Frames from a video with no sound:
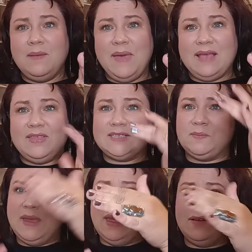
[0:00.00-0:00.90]
A bag this
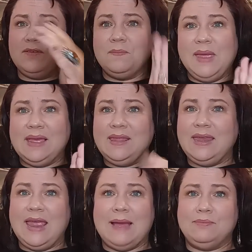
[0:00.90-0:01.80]
big, pink
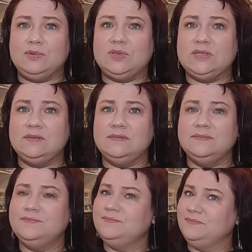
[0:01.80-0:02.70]
lady apples.
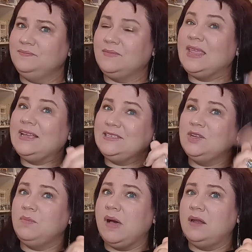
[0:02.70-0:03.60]
I
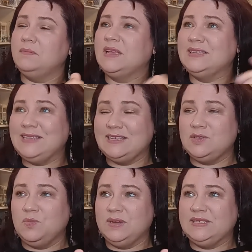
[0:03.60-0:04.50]
still bought them because
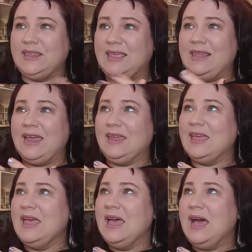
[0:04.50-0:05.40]
that's the ones that they
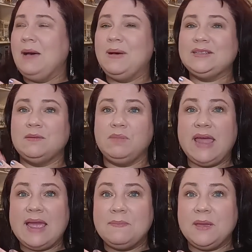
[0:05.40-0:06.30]
like. I bought some
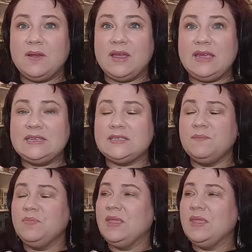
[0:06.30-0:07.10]
blackberries.